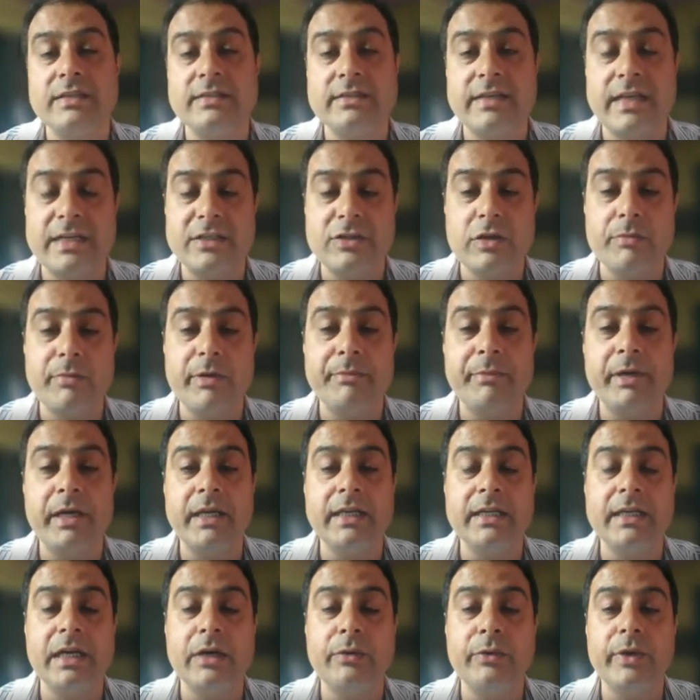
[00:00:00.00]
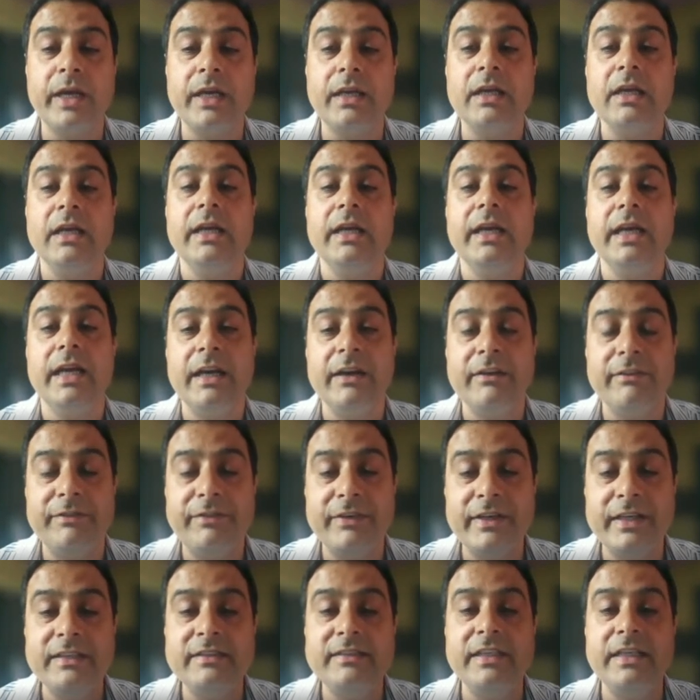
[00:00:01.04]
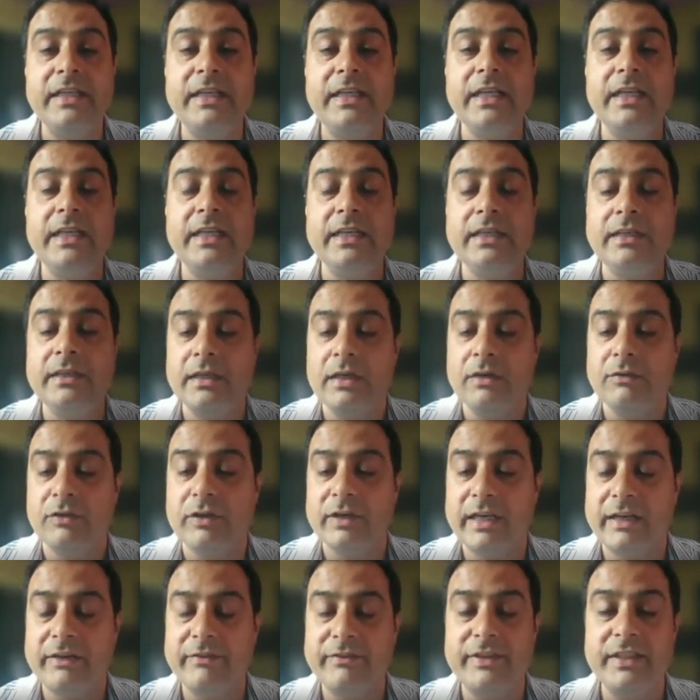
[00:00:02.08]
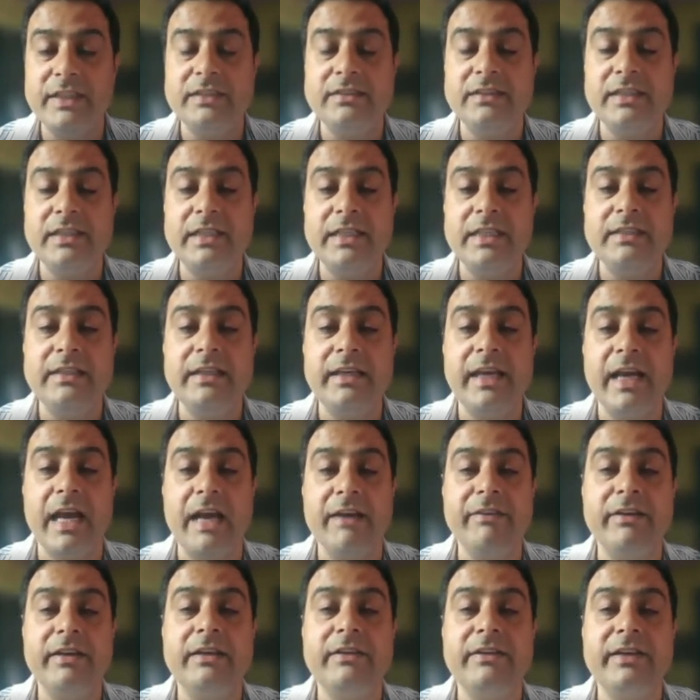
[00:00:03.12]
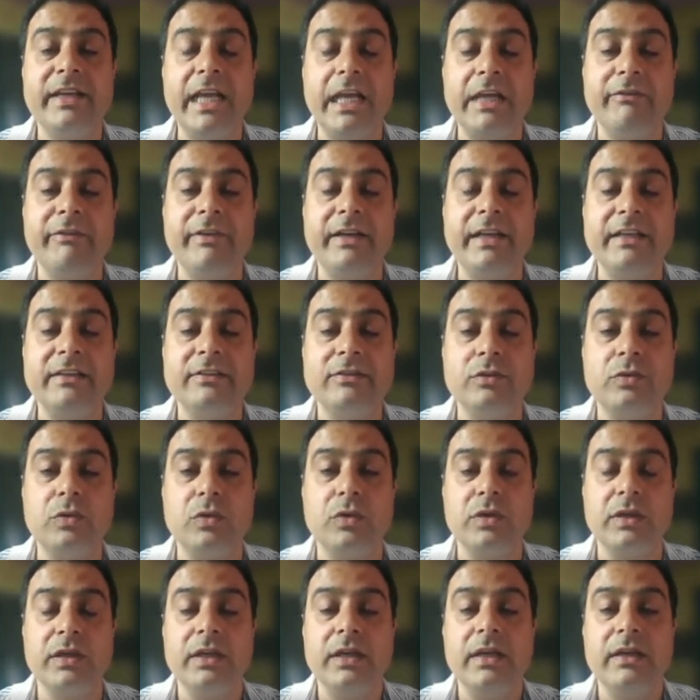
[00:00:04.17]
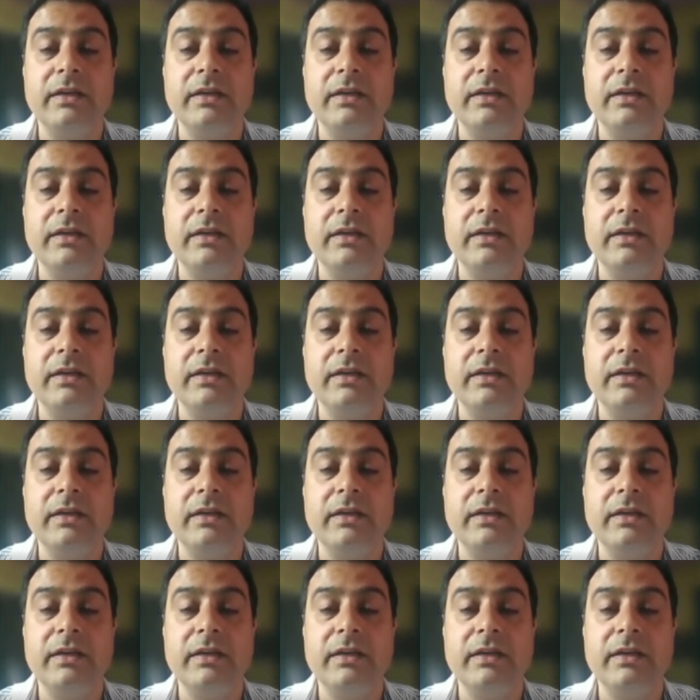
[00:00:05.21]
States of America, where for every city they have a tree equity score.